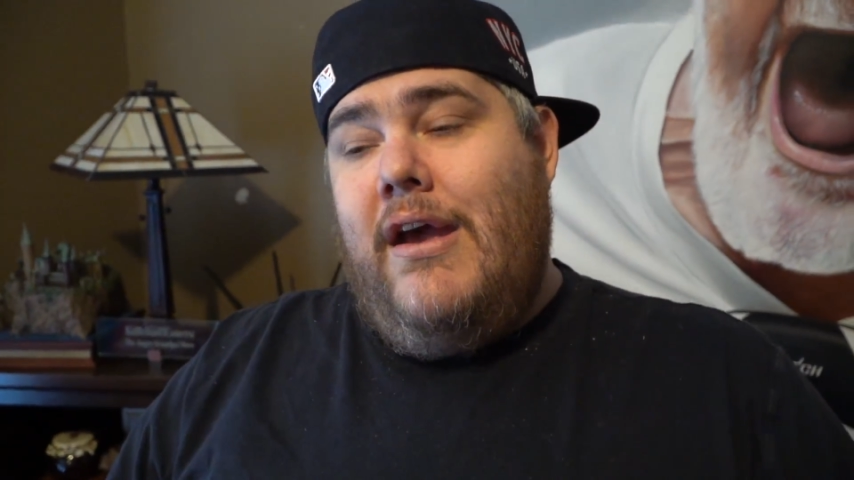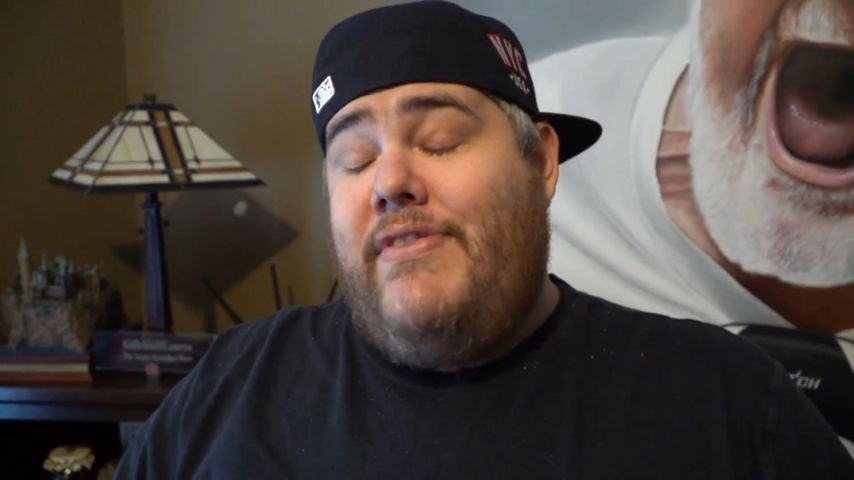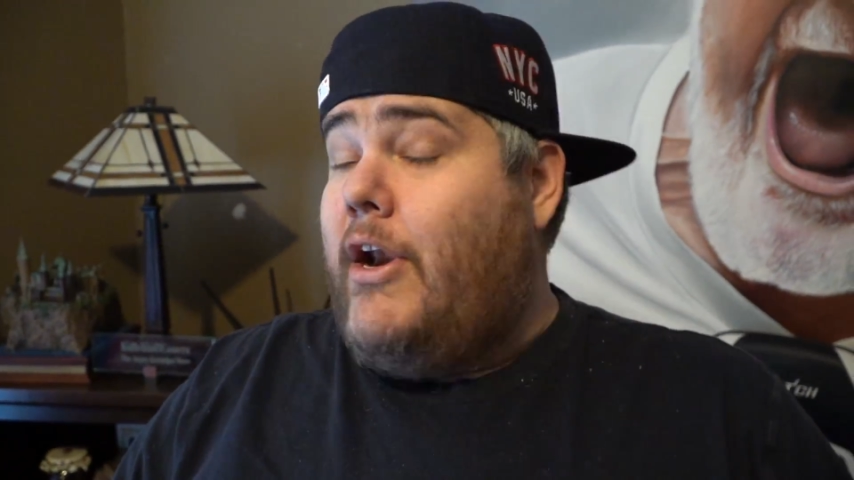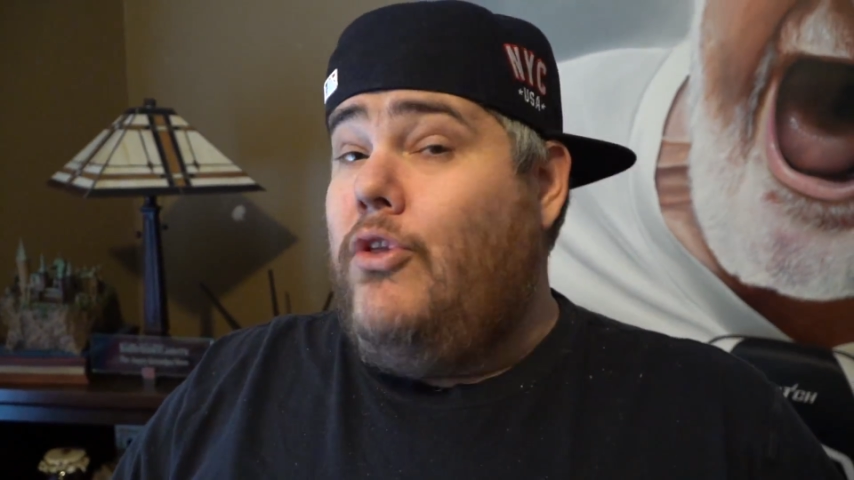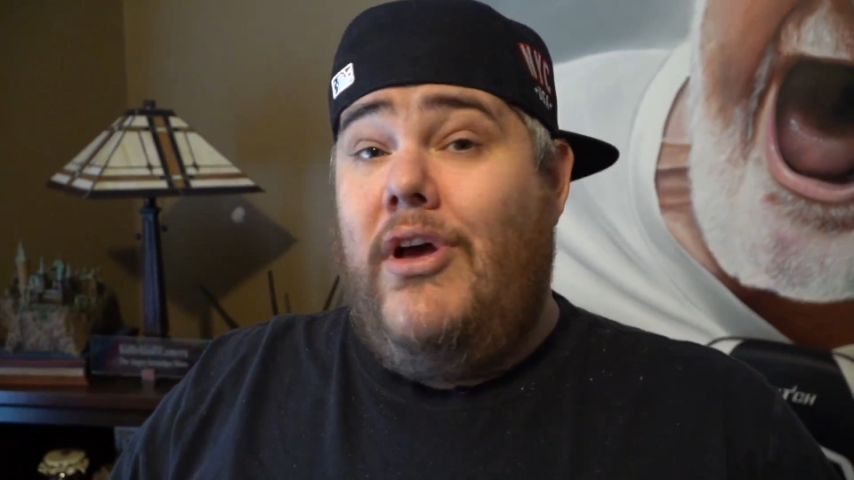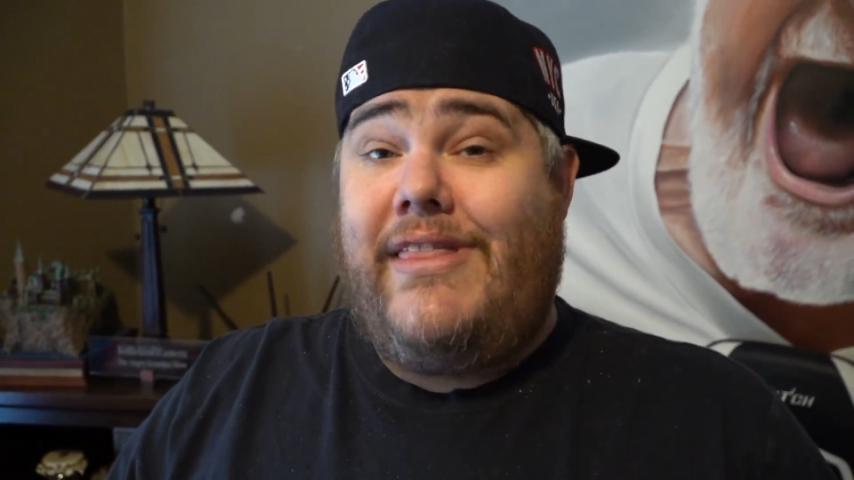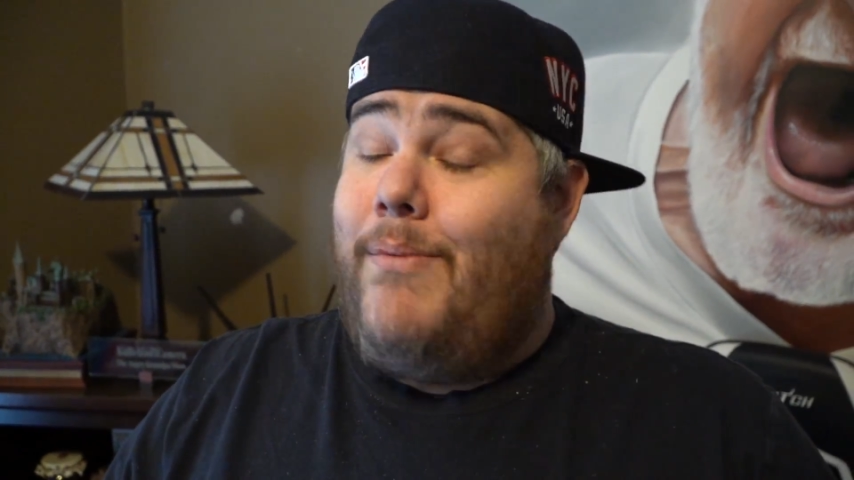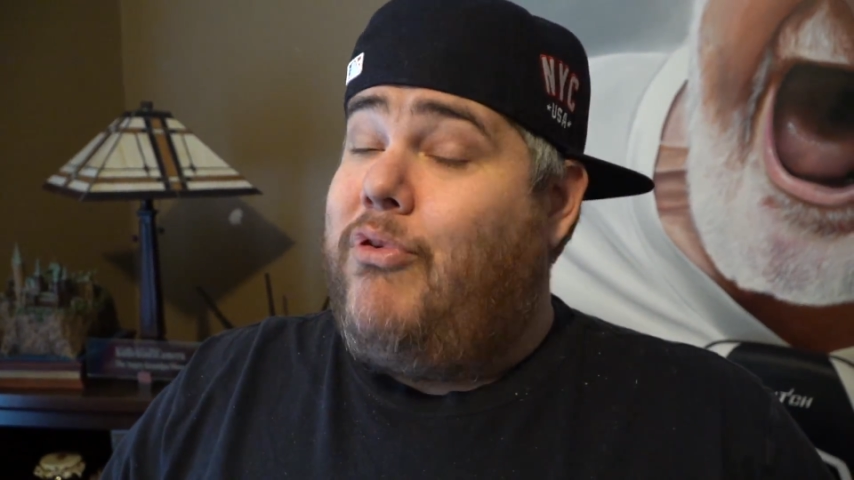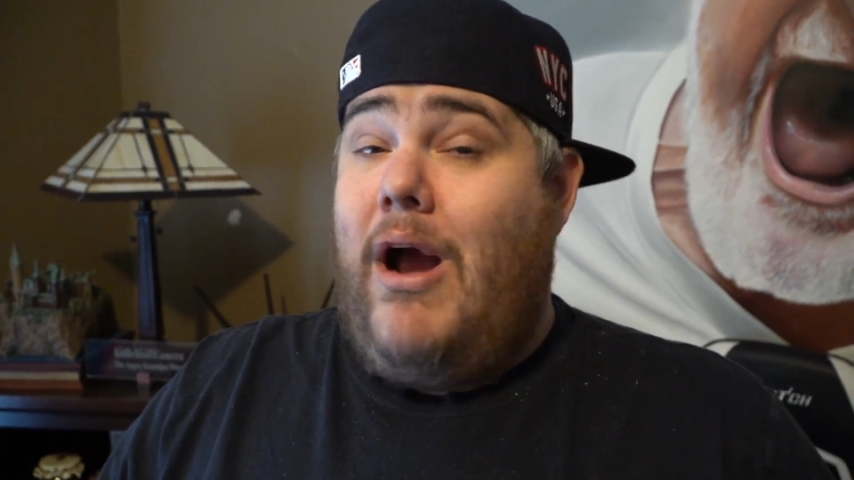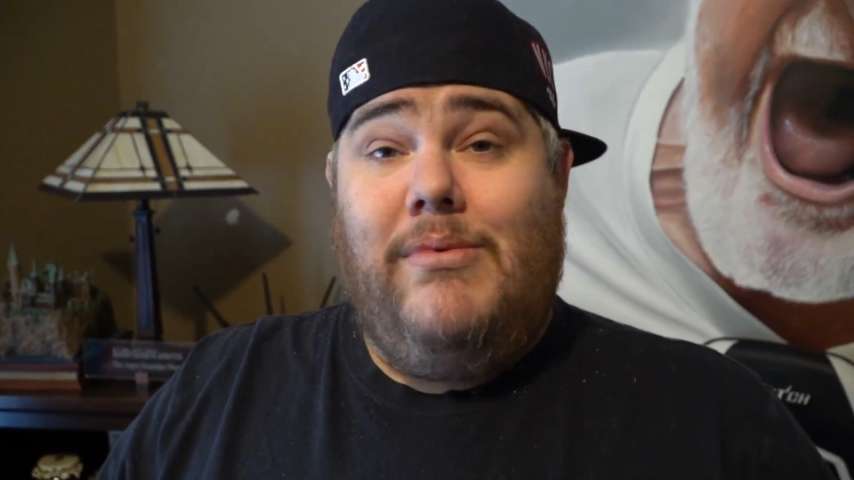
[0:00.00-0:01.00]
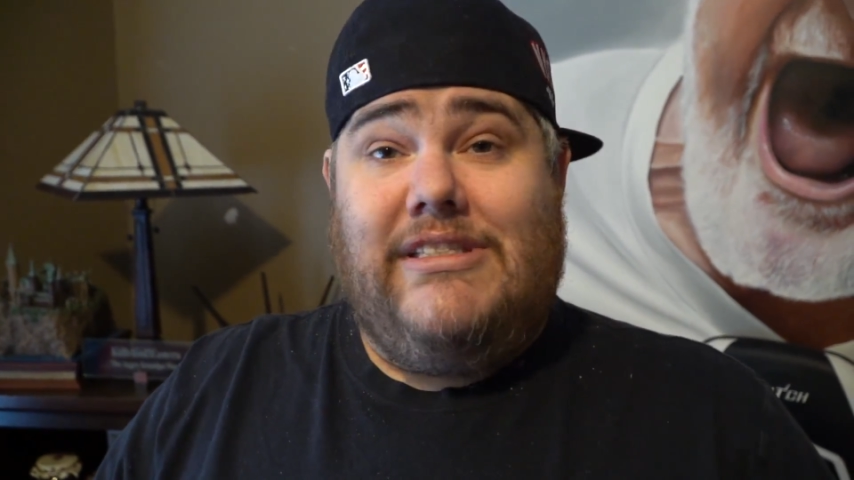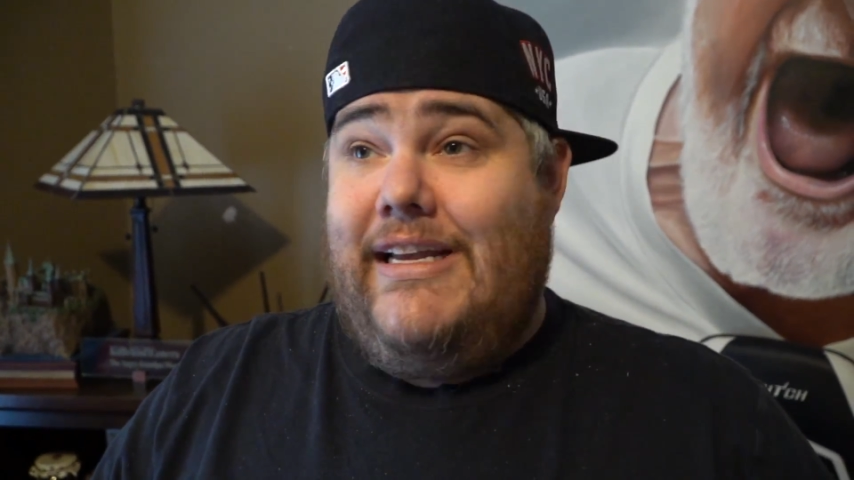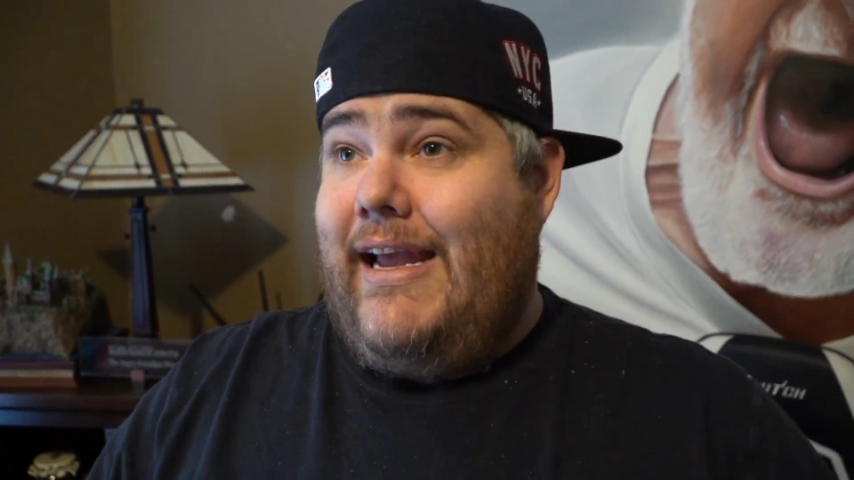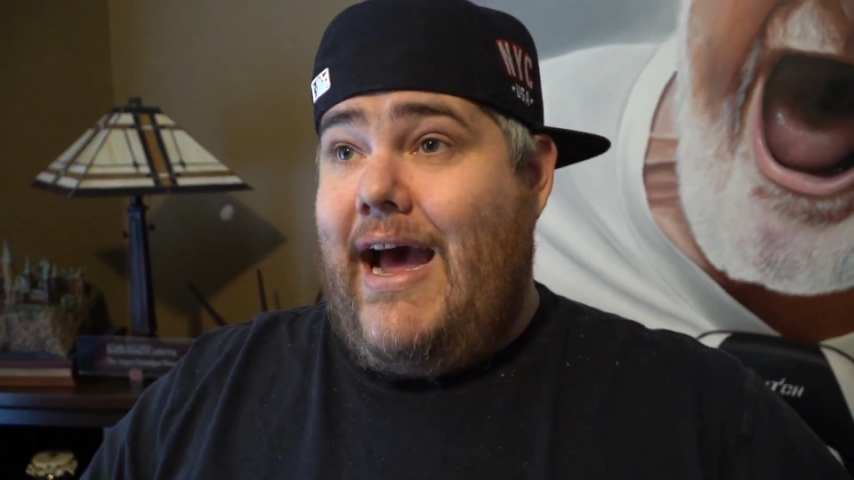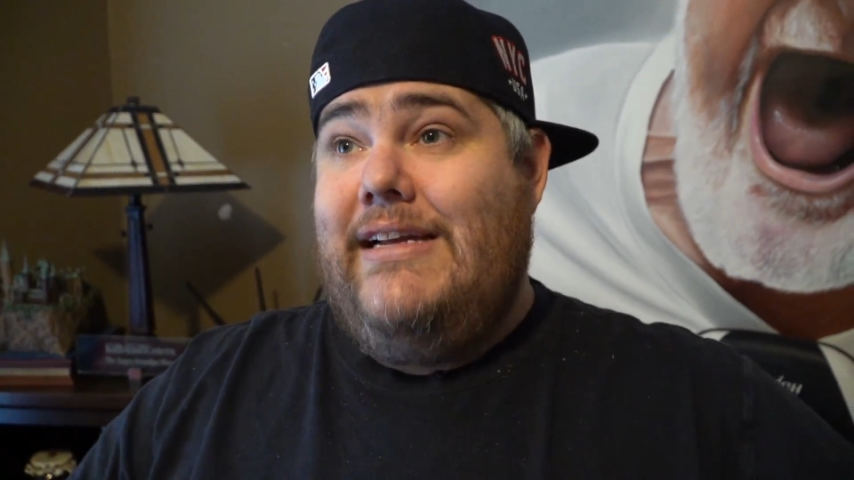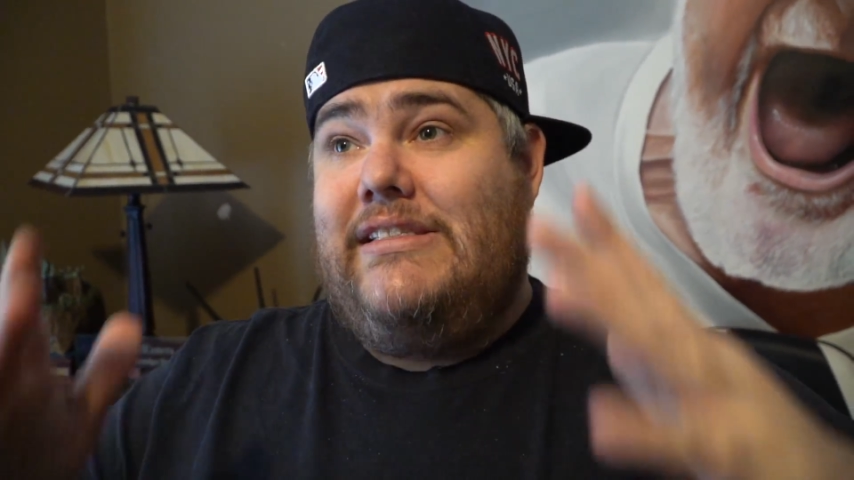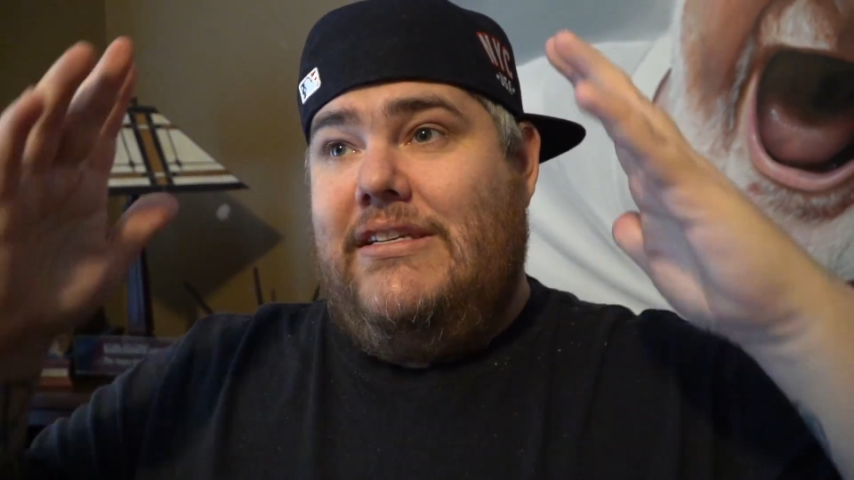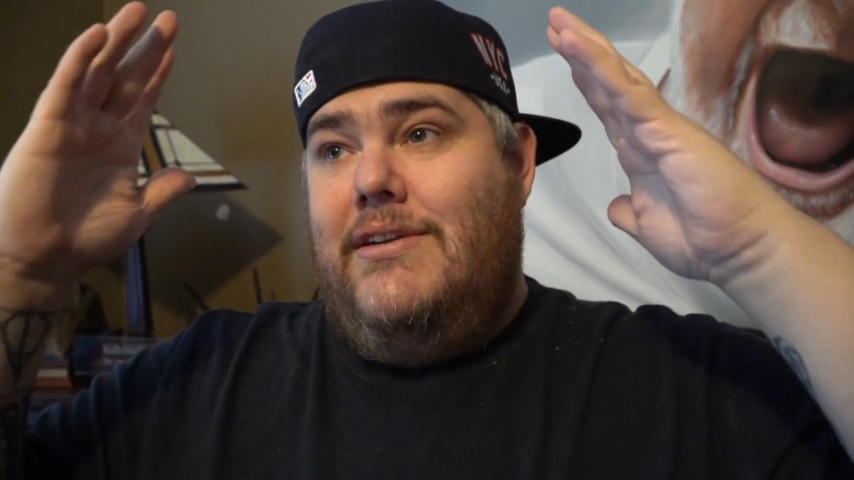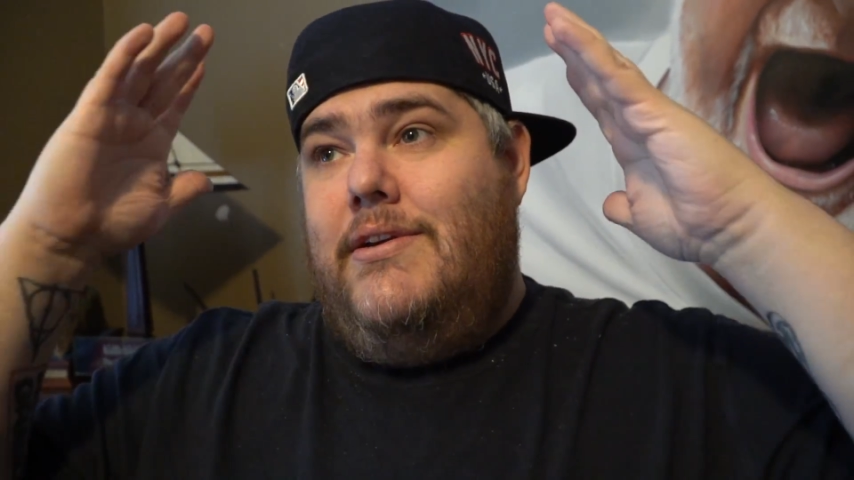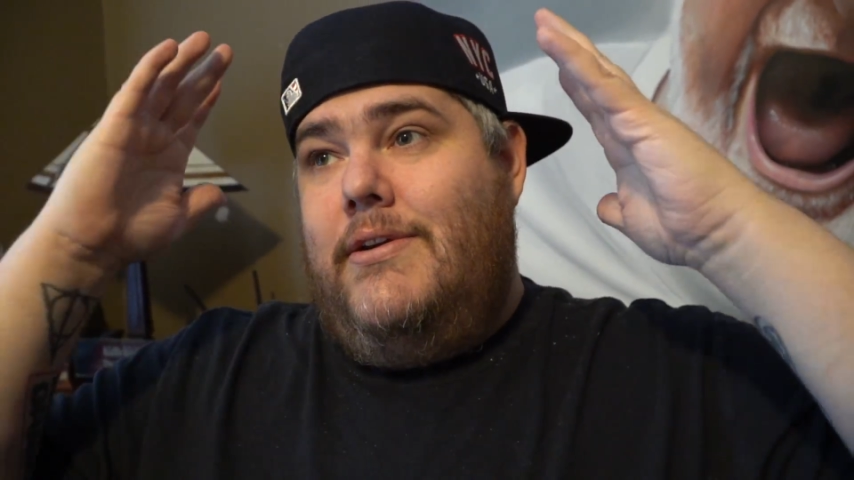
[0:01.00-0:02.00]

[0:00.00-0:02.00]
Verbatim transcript: they don't look that promising. Guys,